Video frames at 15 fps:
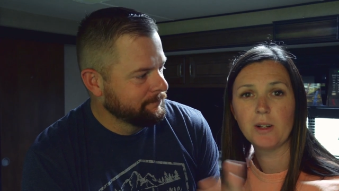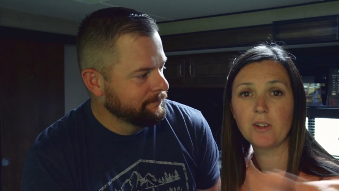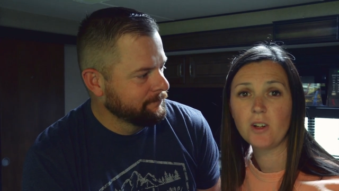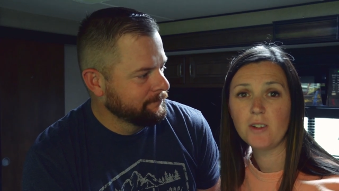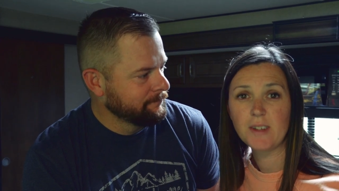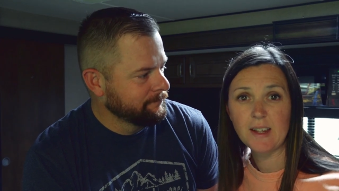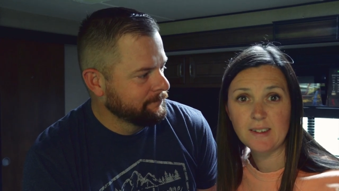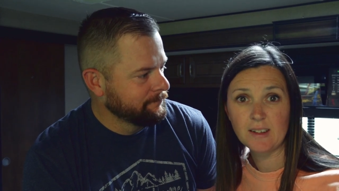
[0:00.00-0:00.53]
Speaker 1: bit
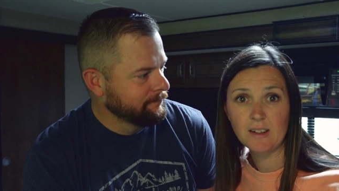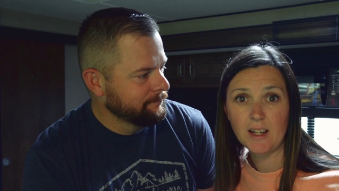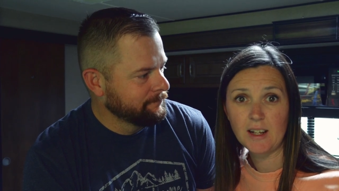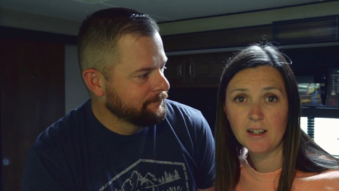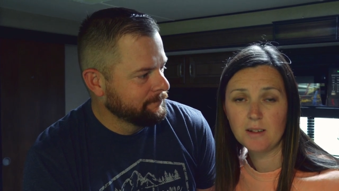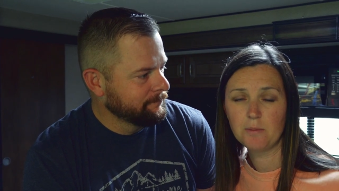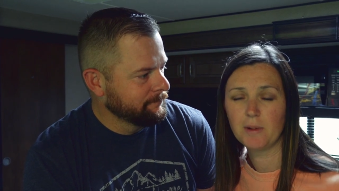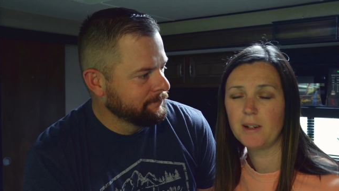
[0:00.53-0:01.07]
it's all
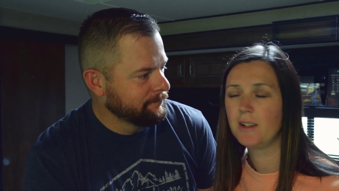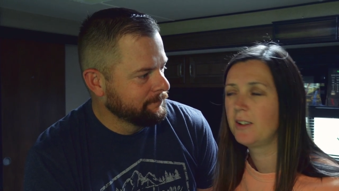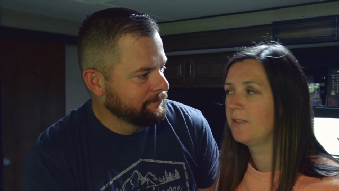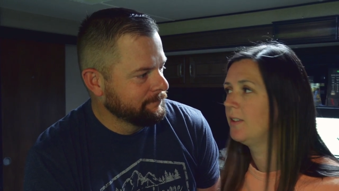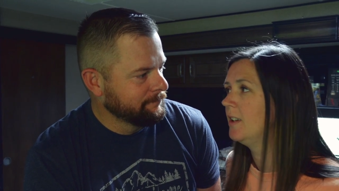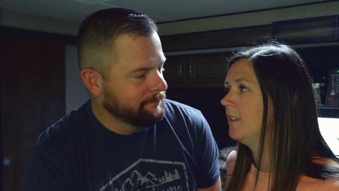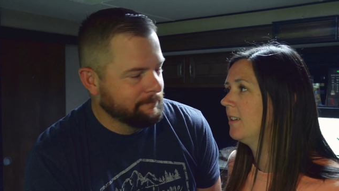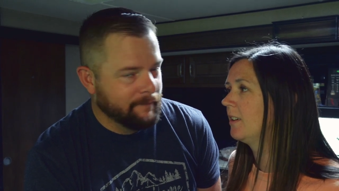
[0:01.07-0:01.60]
designated but
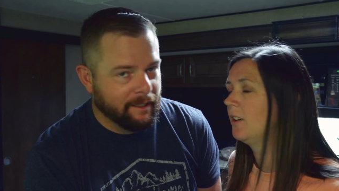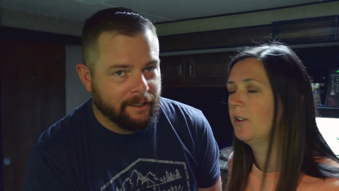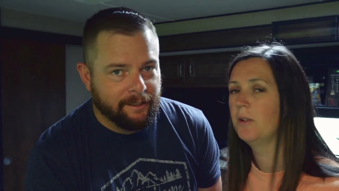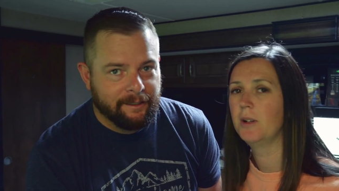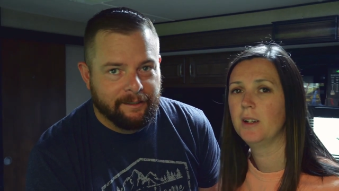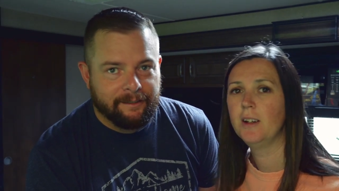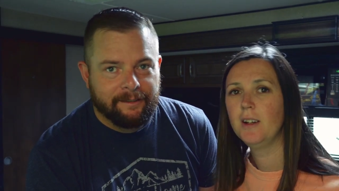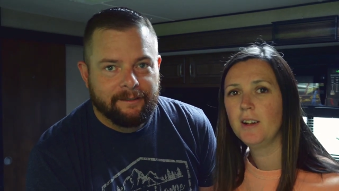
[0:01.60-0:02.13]
it's fun to
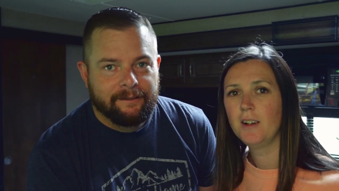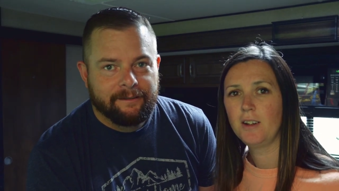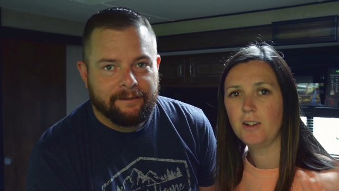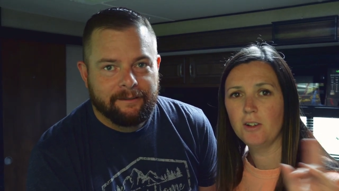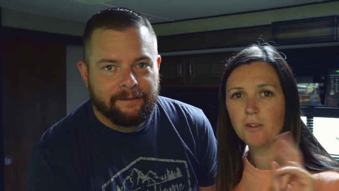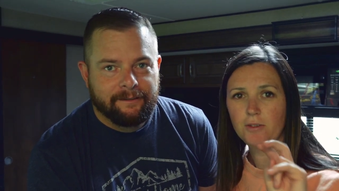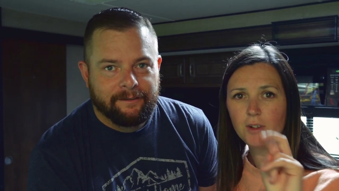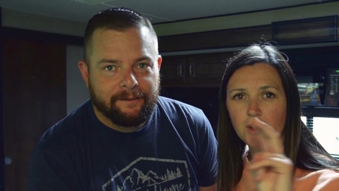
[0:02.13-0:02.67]
go and
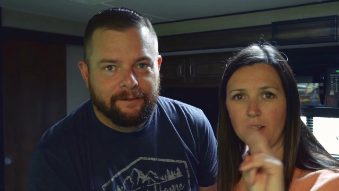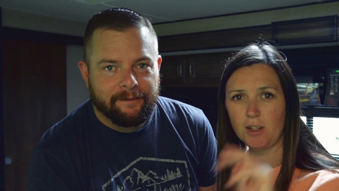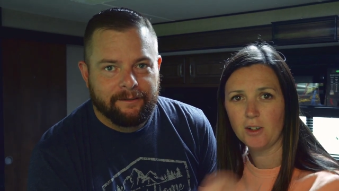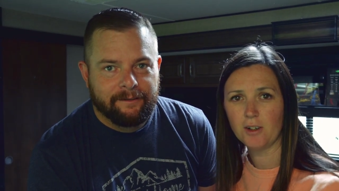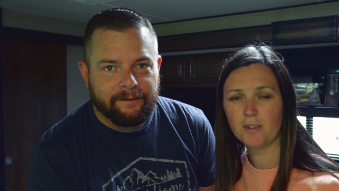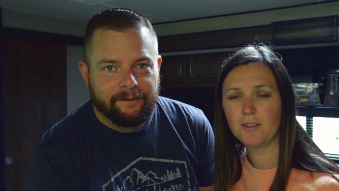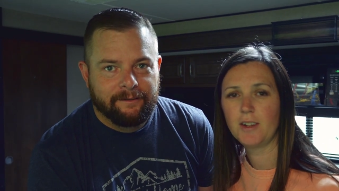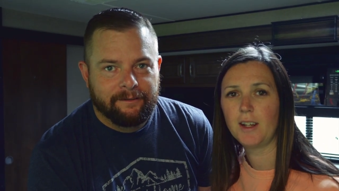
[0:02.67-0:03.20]
you know feel like
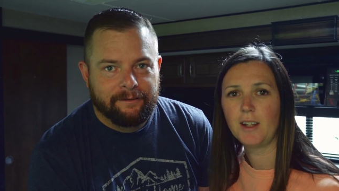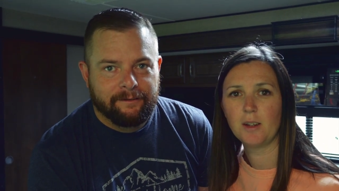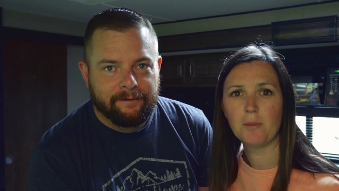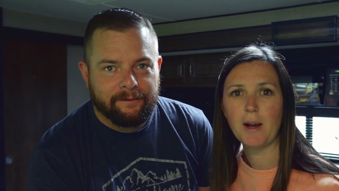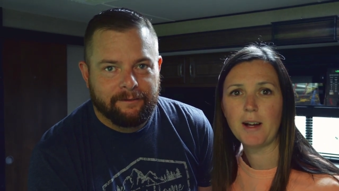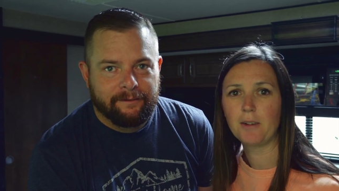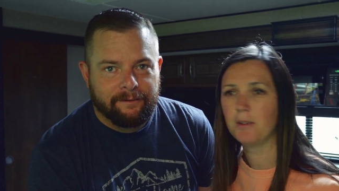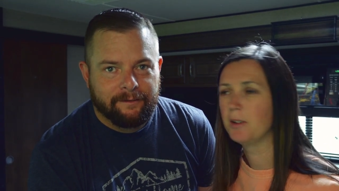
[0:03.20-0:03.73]
you're taking
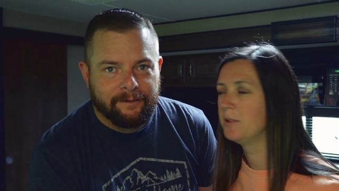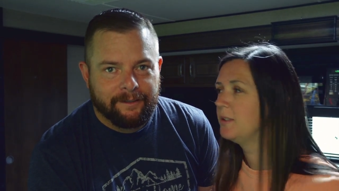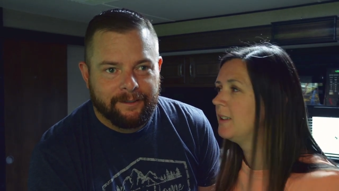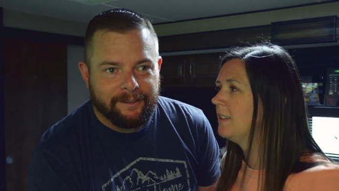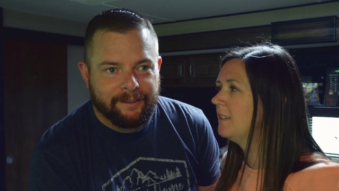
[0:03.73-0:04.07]
the back roads